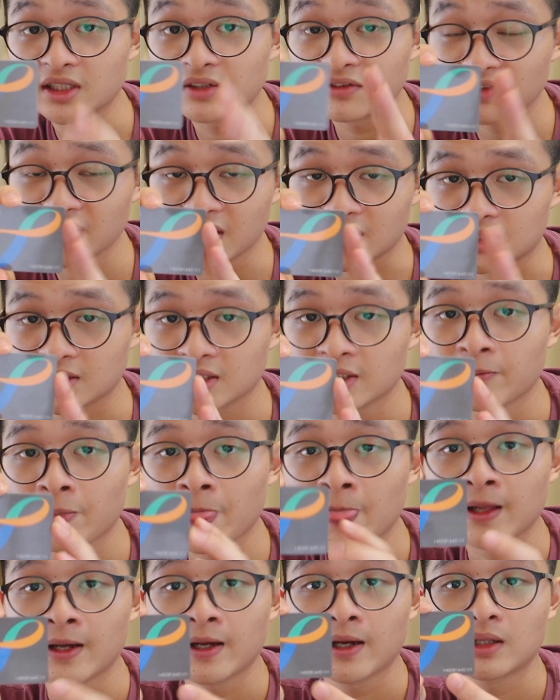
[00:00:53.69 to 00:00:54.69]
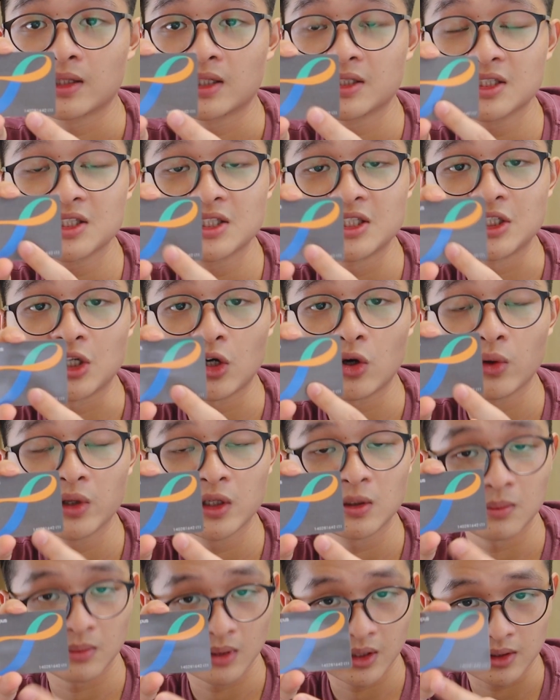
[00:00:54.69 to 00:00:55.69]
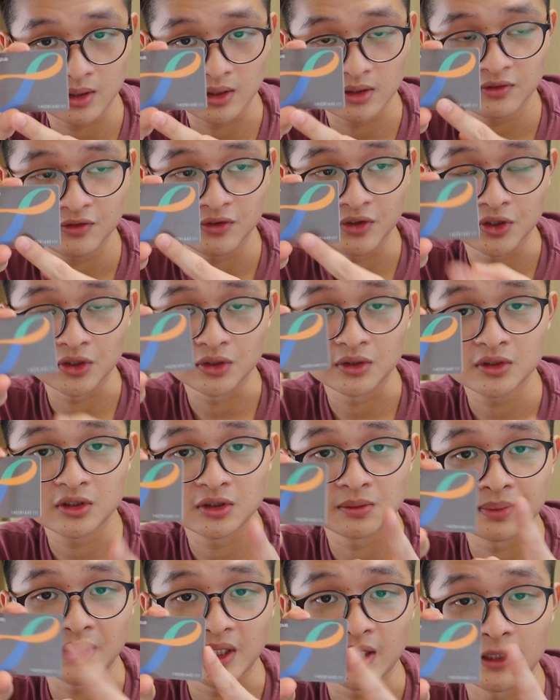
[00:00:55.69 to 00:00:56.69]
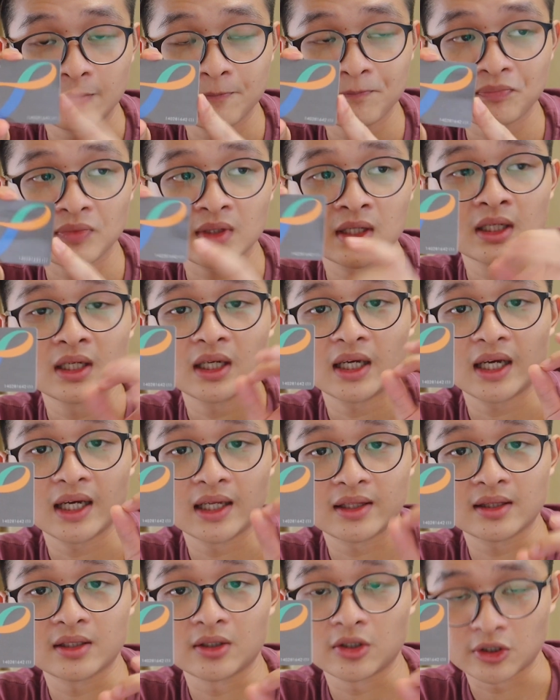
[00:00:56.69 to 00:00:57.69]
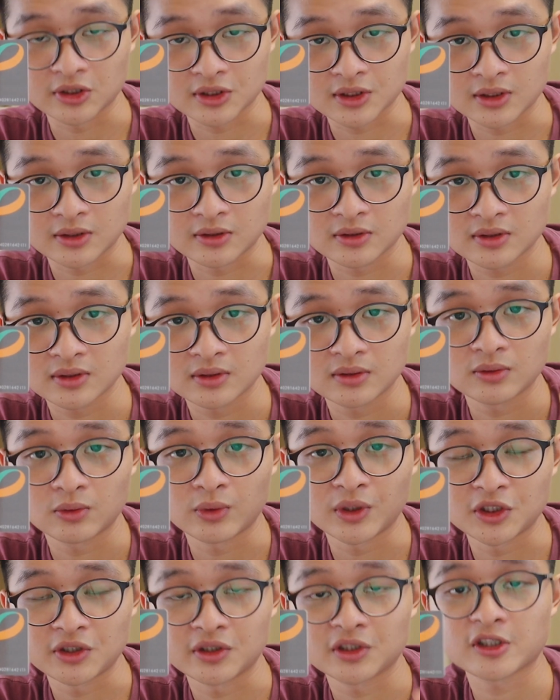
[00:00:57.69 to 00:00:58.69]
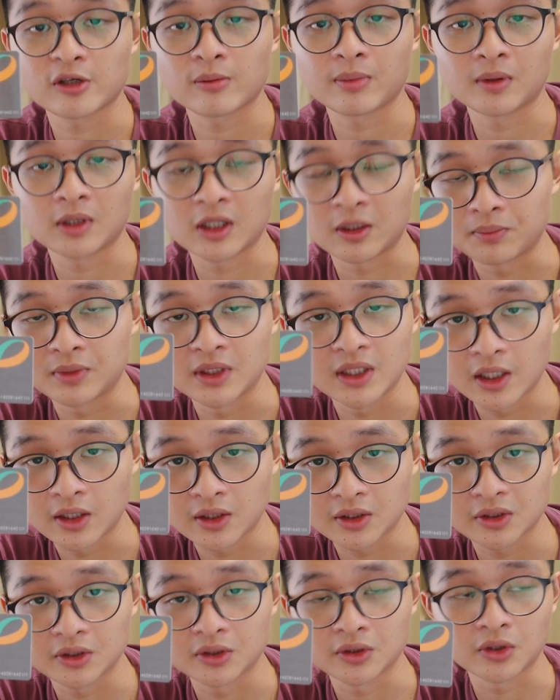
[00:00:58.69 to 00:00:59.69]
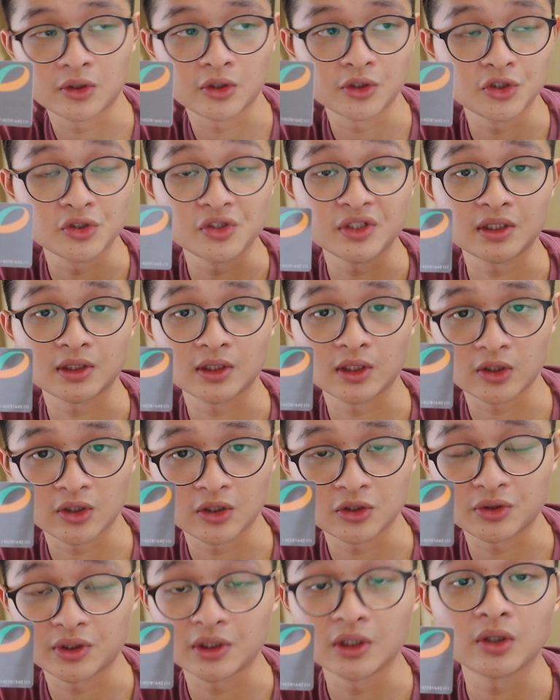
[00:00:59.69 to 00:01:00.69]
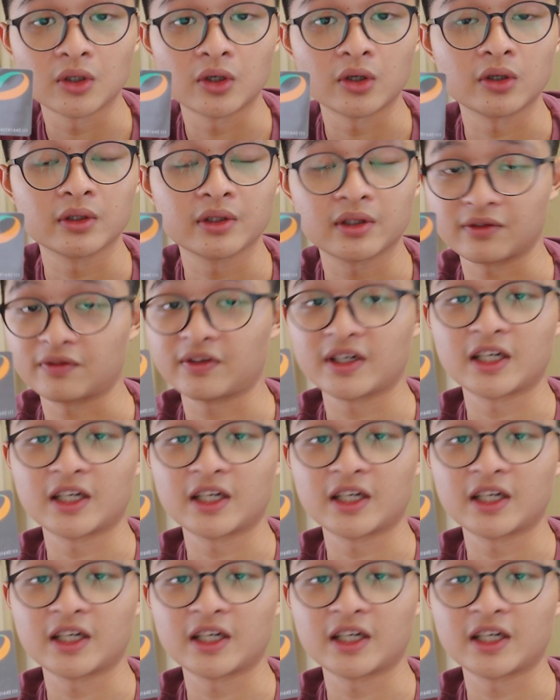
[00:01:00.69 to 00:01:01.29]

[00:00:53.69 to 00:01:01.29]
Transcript: In fact, this is the only method for you to pay at the hostels when you're topping up the aircon or using the laundry or the